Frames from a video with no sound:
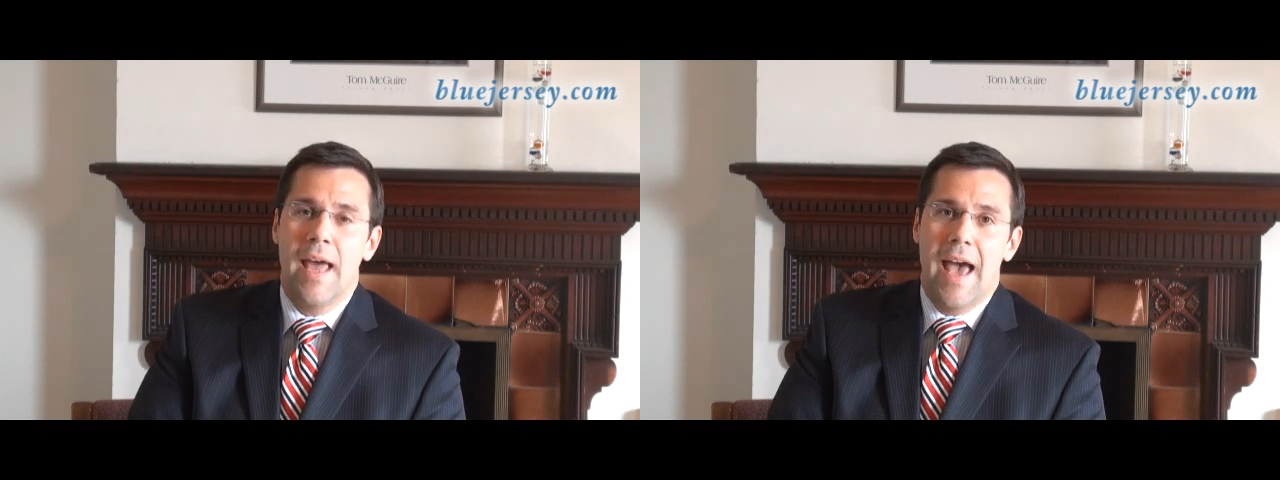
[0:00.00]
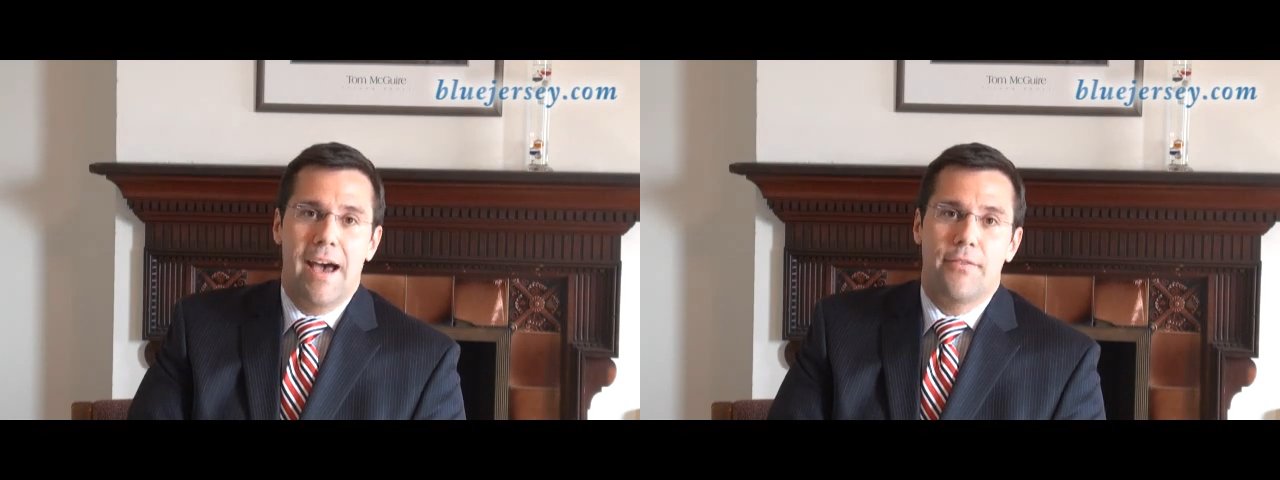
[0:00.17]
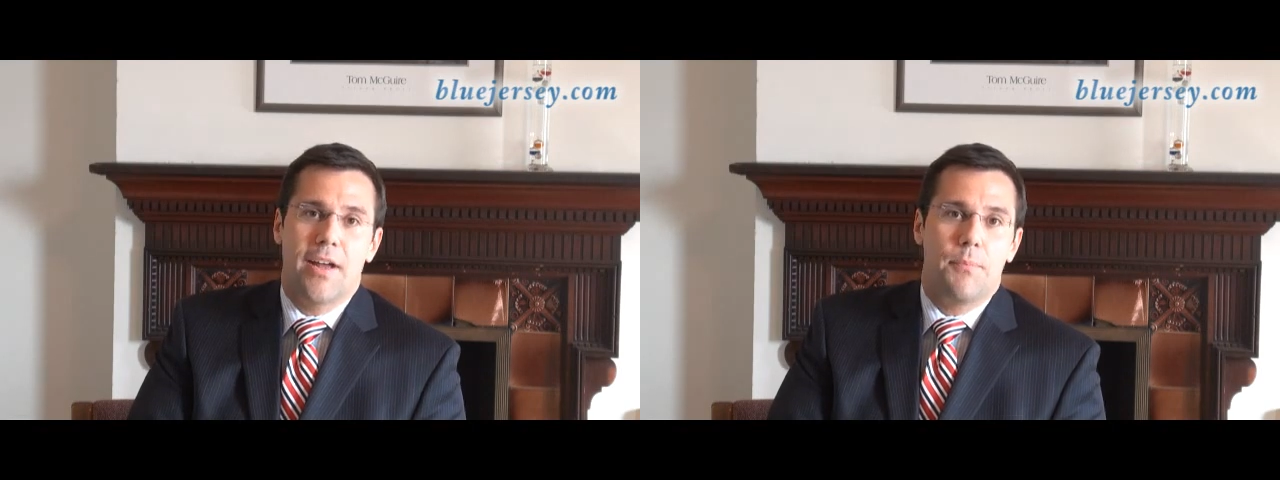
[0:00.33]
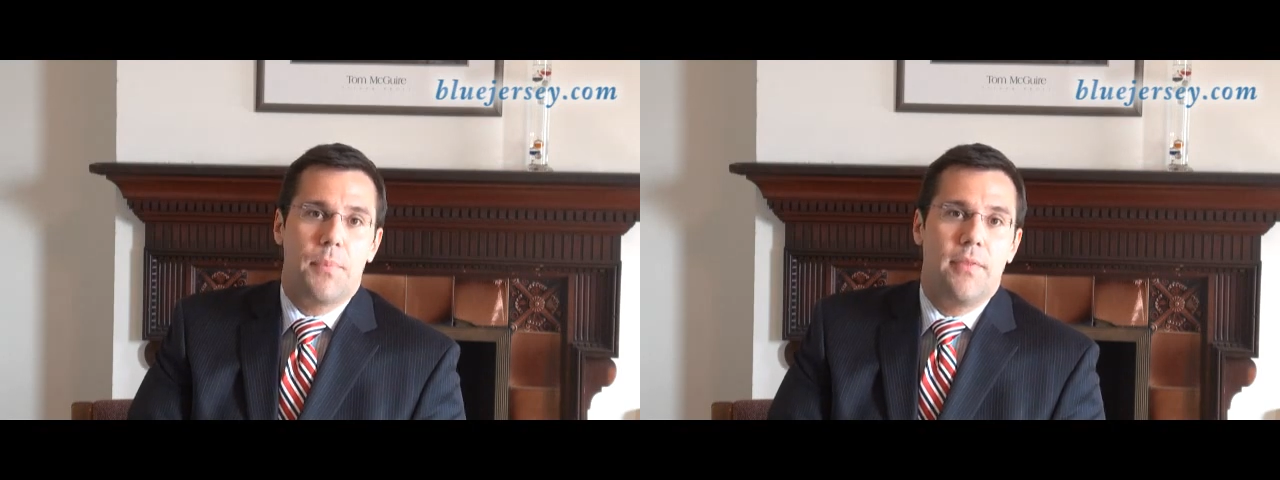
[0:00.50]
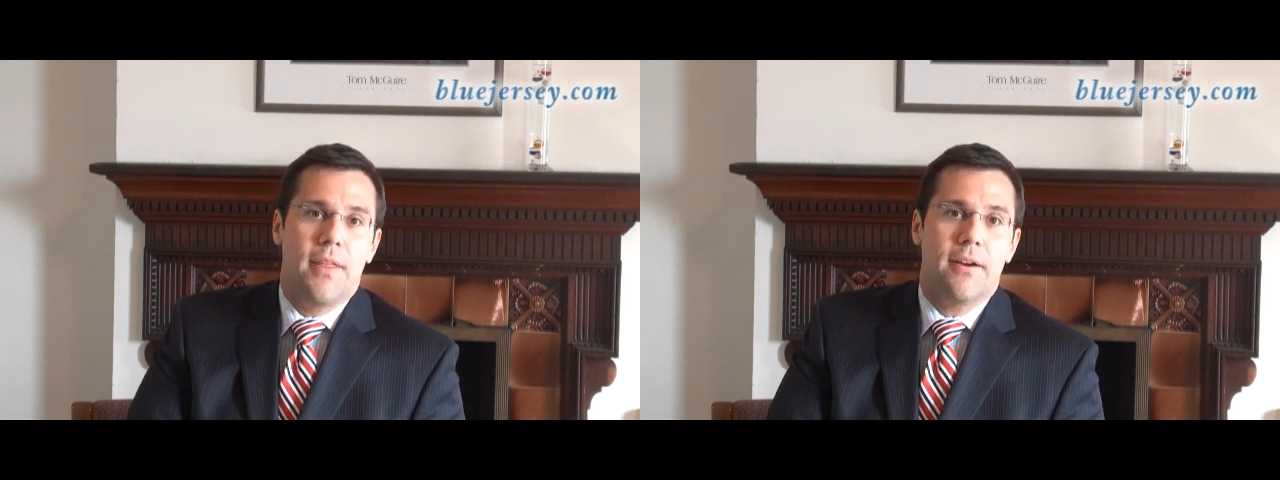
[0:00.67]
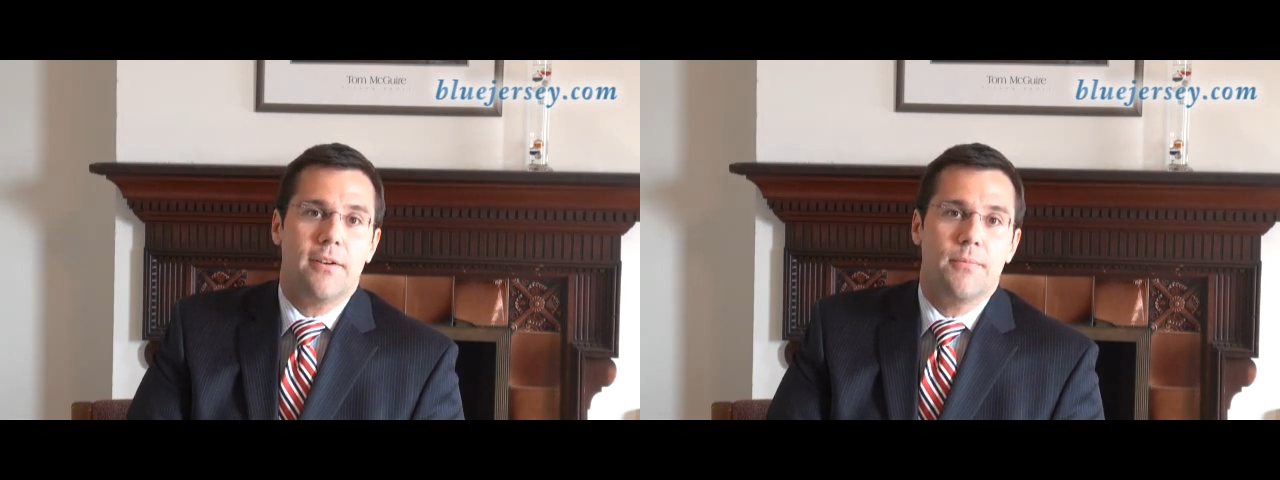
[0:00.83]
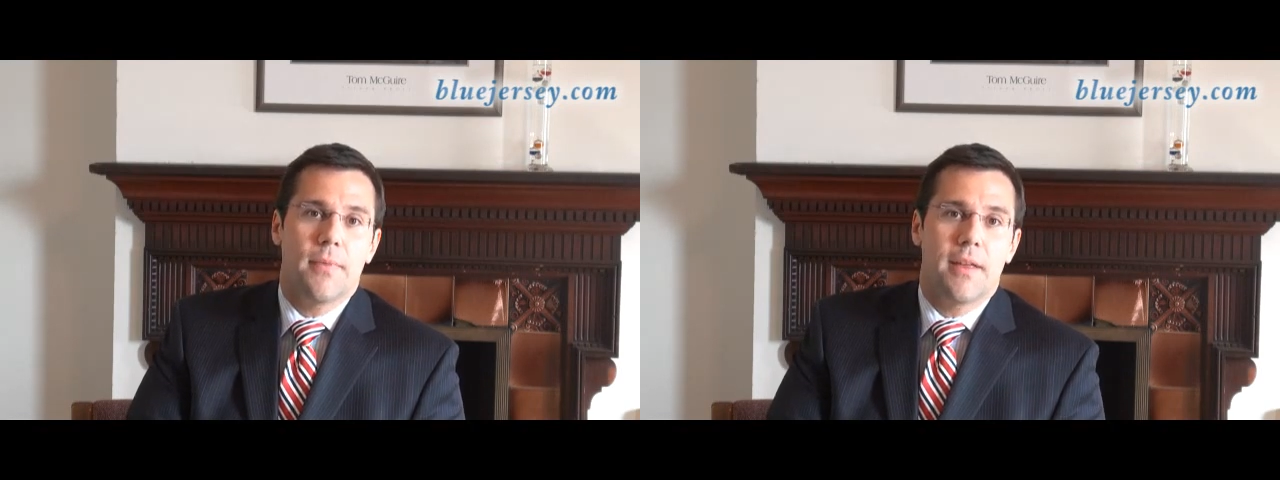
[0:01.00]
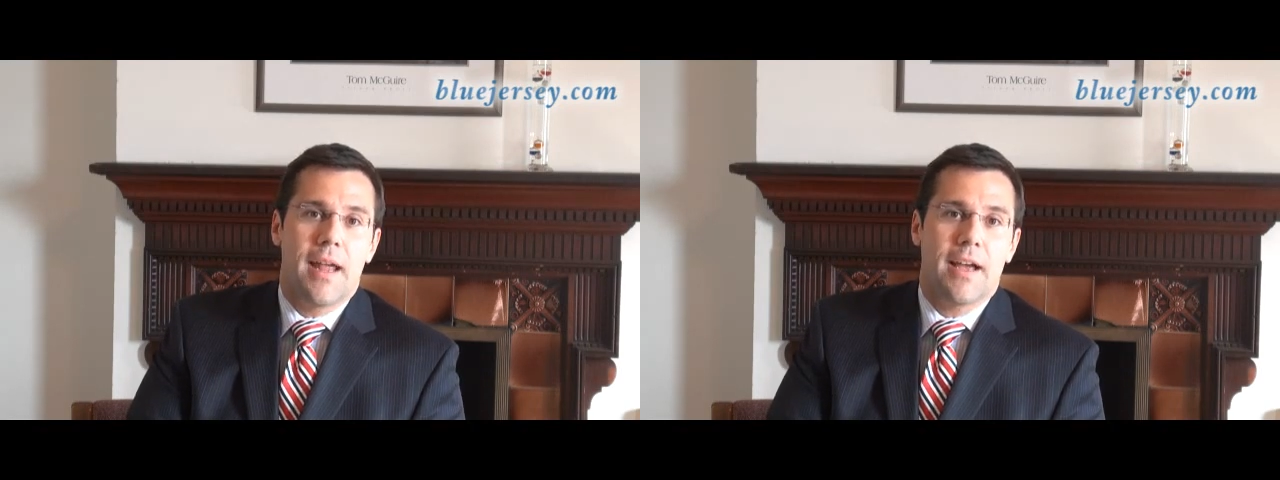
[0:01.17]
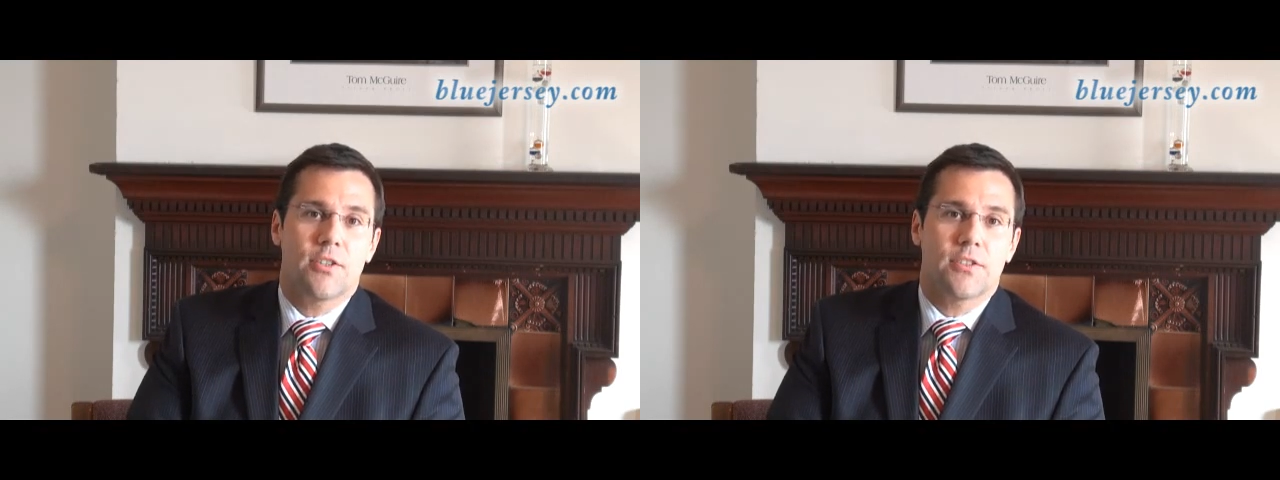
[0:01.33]
have not been there and
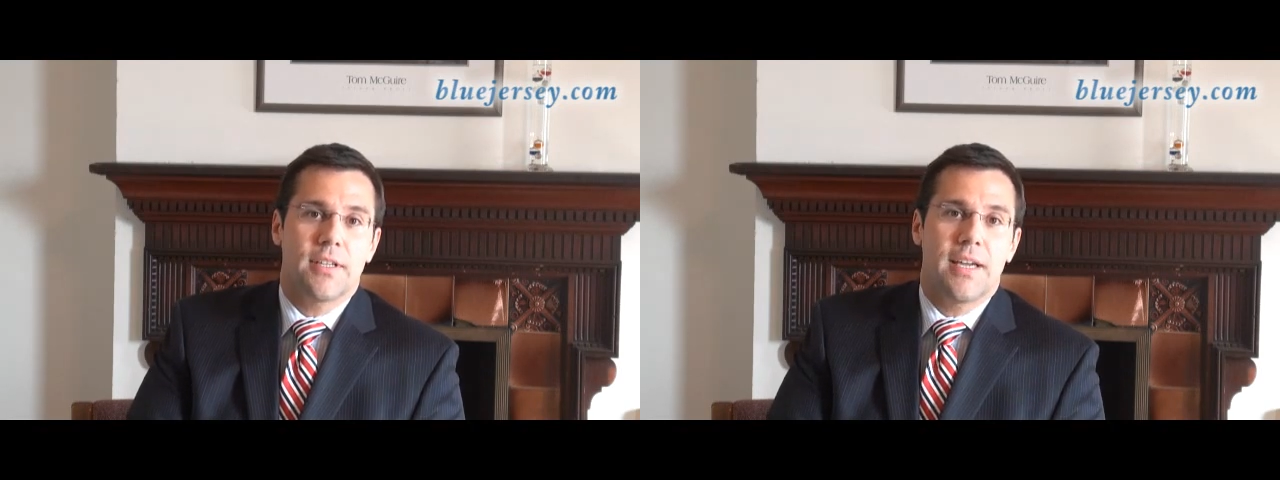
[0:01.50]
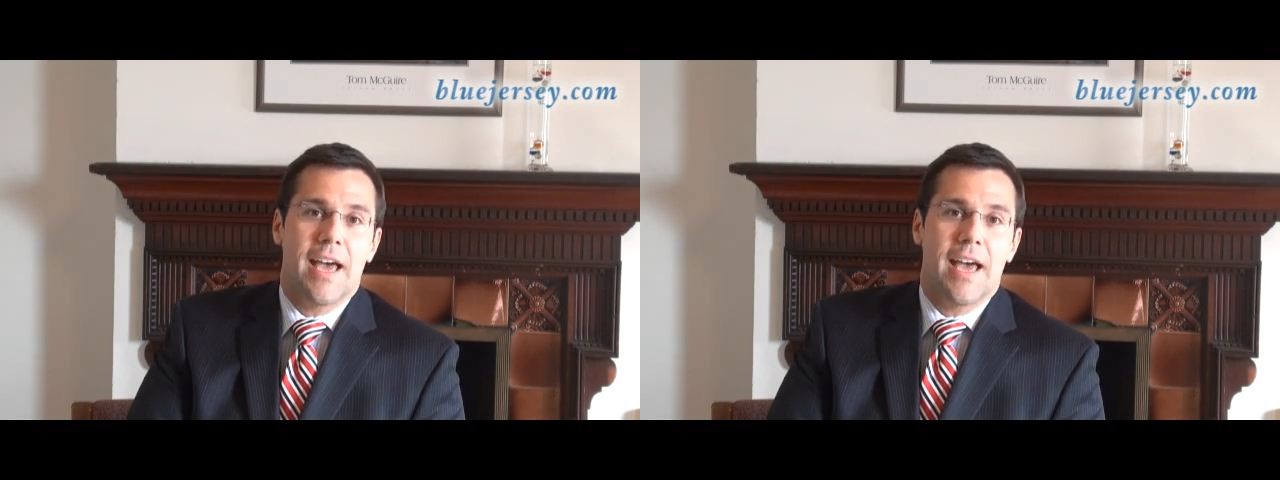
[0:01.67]
actually